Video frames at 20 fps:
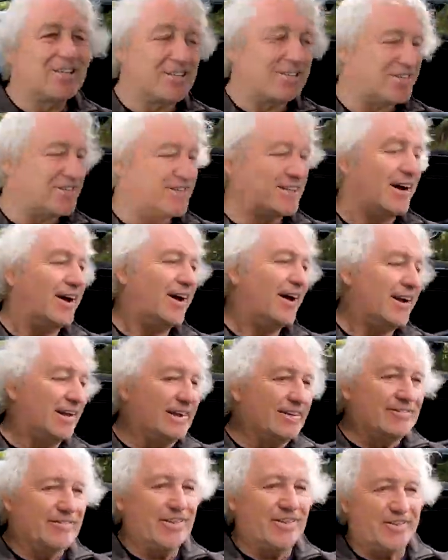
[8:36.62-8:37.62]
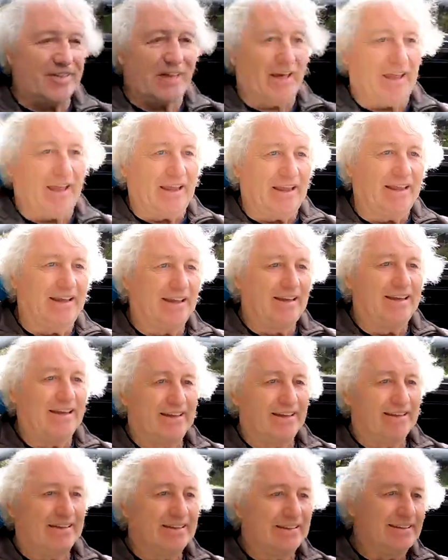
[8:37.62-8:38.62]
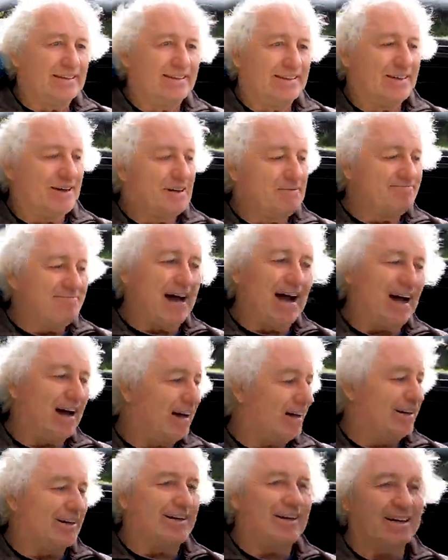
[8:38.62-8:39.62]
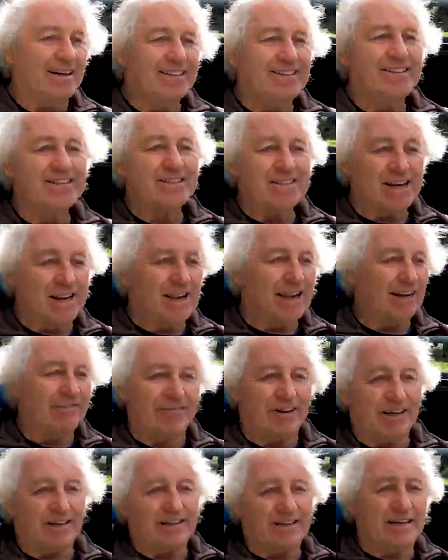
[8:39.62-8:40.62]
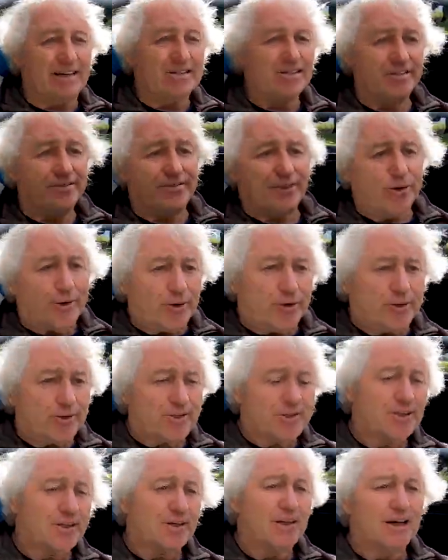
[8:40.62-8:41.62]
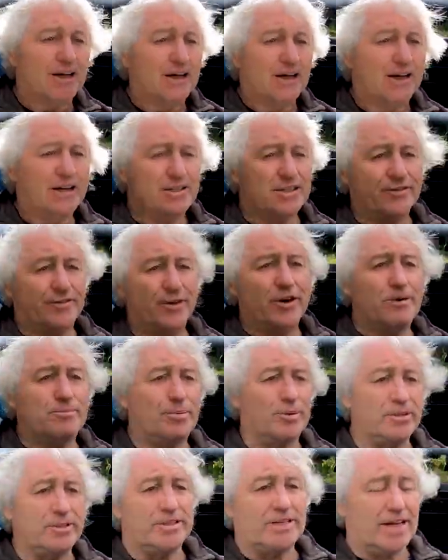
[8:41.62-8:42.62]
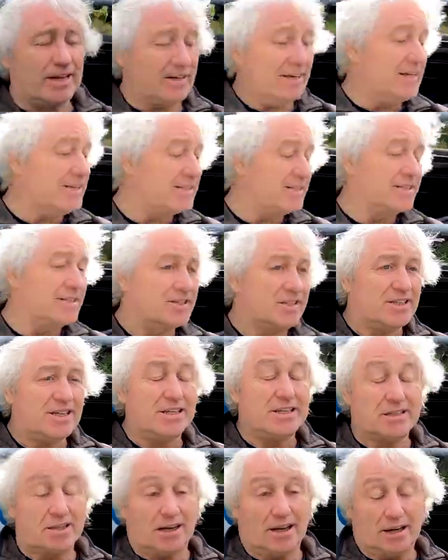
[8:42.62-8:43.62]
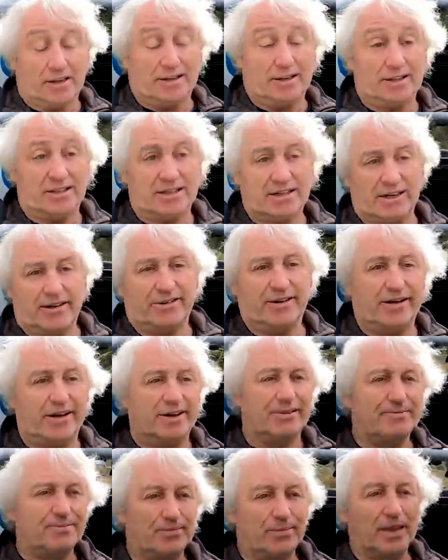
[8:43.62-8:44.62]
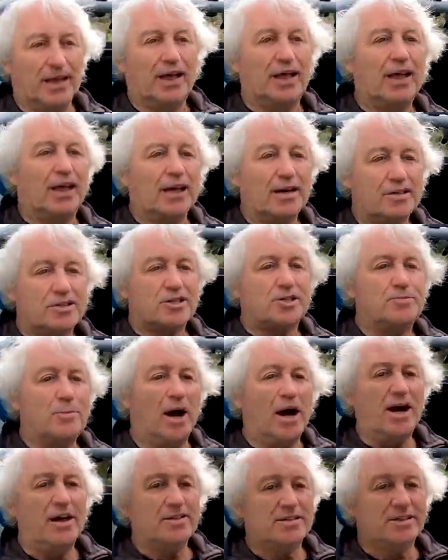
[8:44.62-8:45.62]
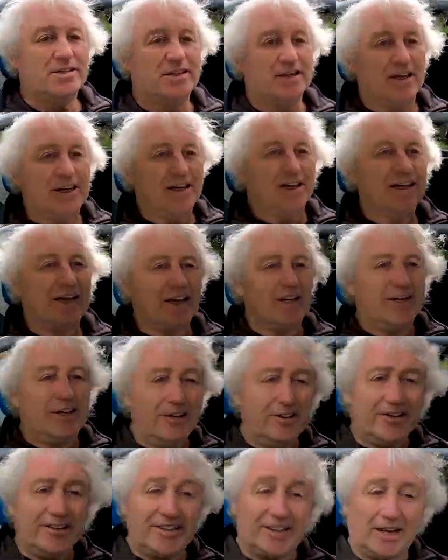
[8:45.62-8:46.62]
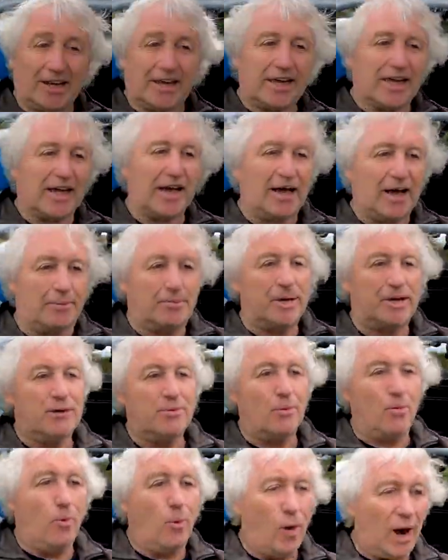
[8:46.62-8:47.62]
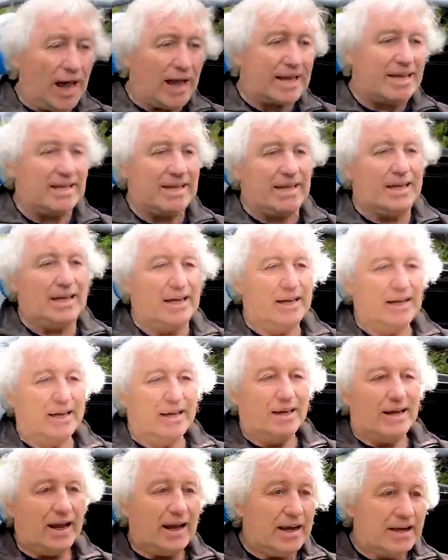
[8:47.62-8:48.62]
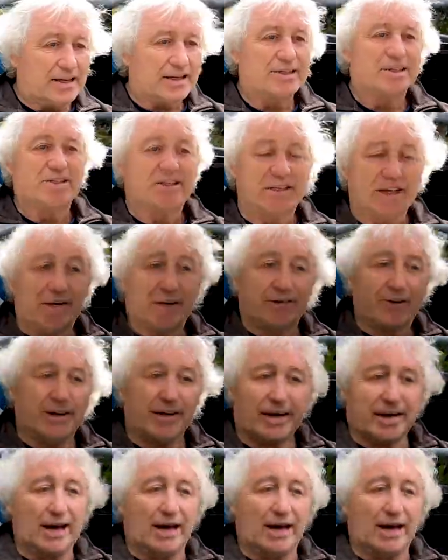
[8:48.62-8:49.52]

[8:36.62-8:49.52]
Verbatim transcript: style of the thing. Ah, I just love it. This, of course, as a friend pointed out, is the seaside interior. Smart's usually come in wacky exterior